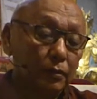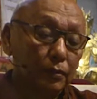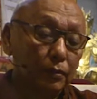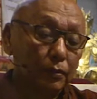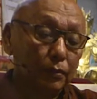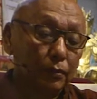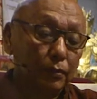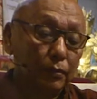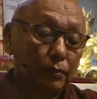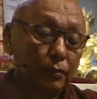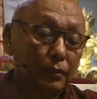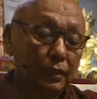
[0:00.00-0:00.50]

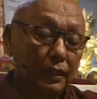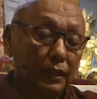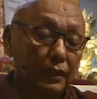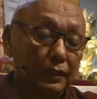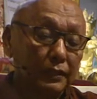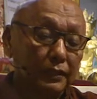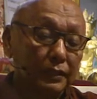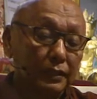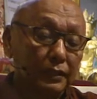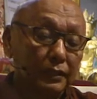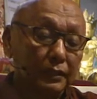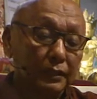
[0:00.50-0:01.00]
no
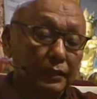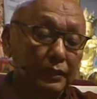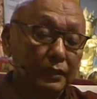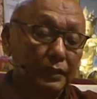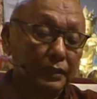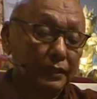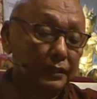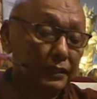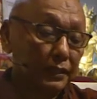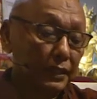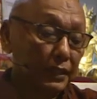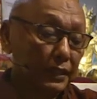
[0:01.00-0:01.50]
other,
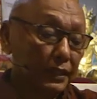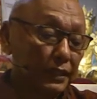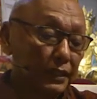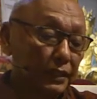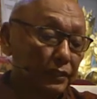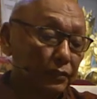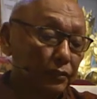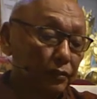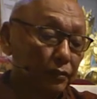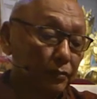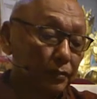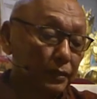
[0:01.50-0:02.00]
they
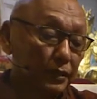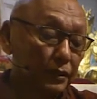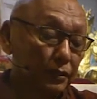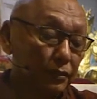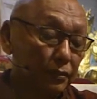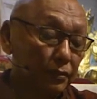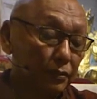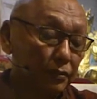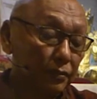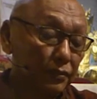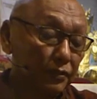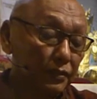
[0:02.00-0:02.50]
cannot be
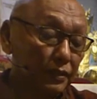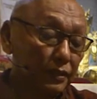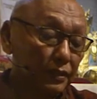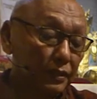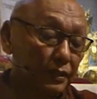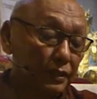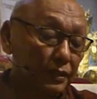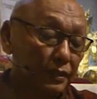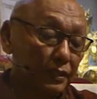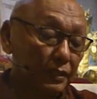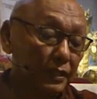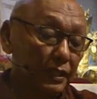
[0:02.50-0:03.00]

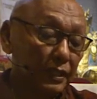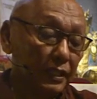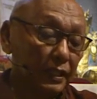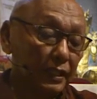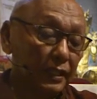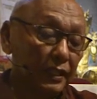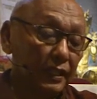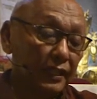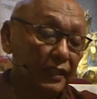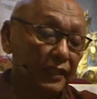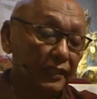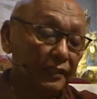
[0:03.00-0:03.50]
considered
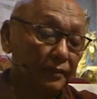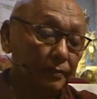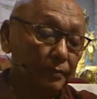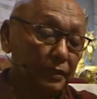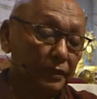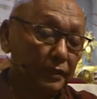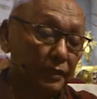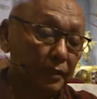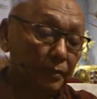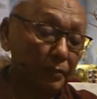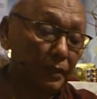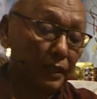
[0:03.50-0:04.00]
as
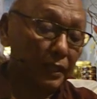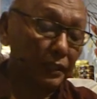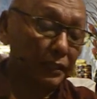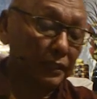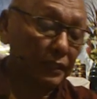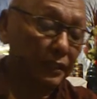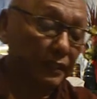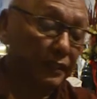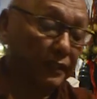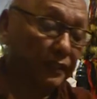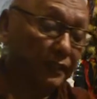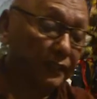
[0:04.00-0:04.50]
being the
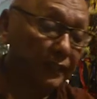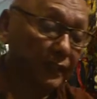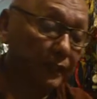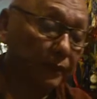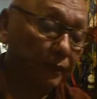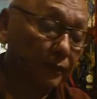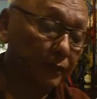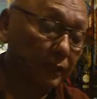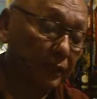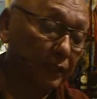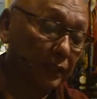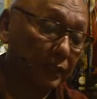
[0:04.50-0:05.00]
mind
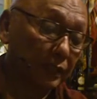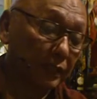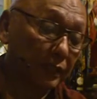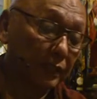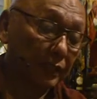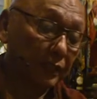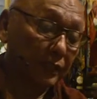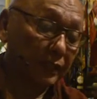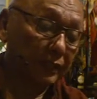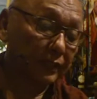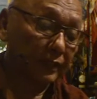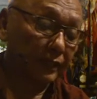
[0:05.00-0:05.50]
itself.
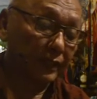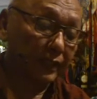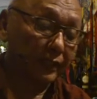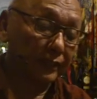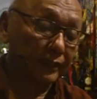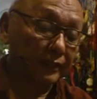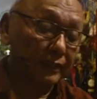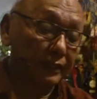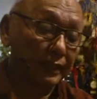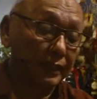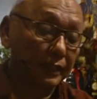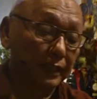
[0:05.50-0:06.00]

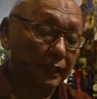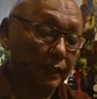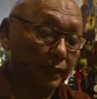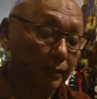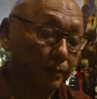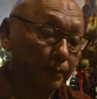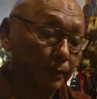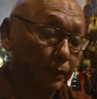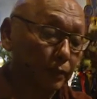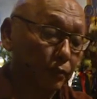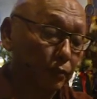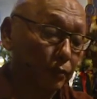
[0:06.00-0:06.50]
Thus they
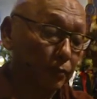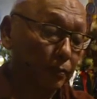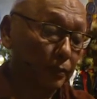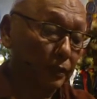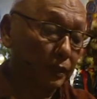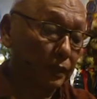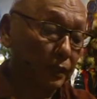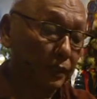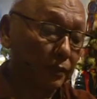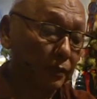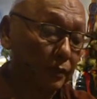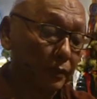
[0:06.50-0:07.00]
are
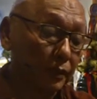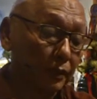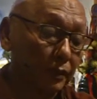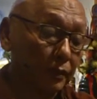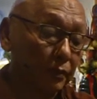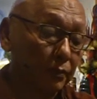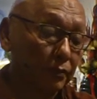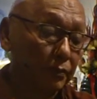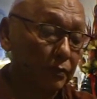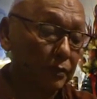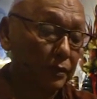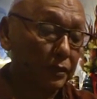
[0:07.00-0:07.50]
phenomena
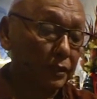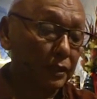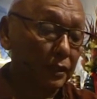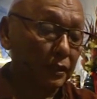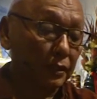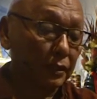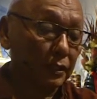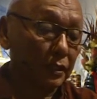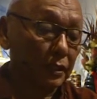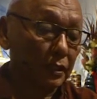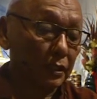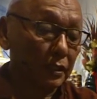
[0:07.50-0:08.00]
which
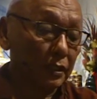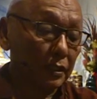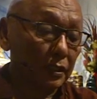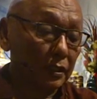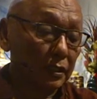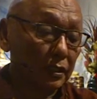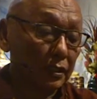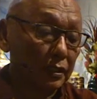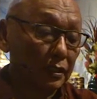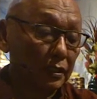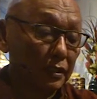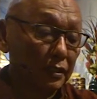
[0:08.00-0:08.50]
are
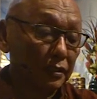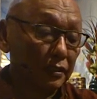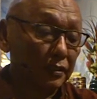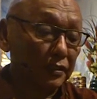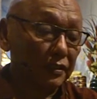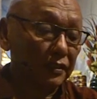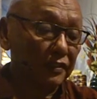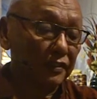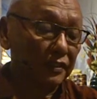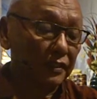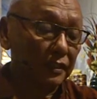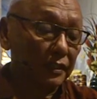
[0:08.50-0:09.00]

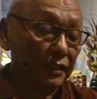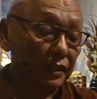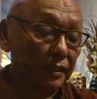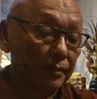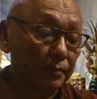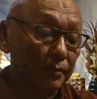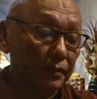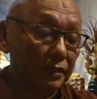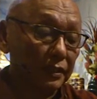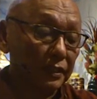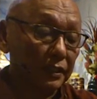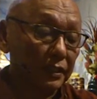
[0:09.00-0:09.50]

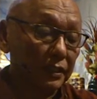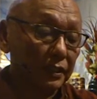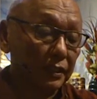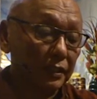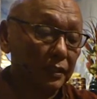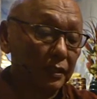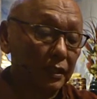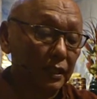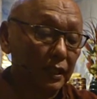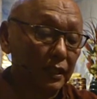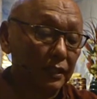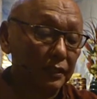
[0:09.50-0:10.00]
indescribably
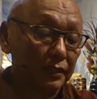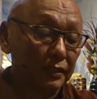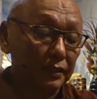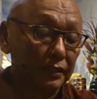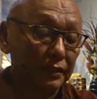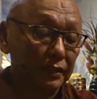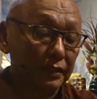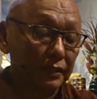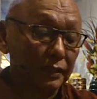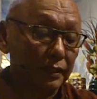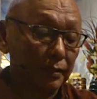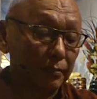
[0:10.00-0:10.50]
other
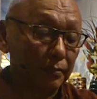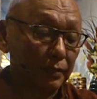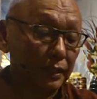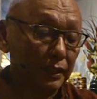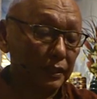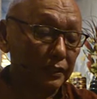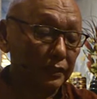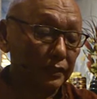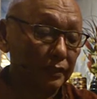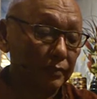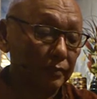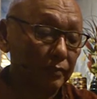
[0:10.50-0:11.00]
than the
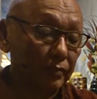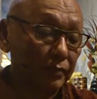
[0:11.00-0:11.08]
mind.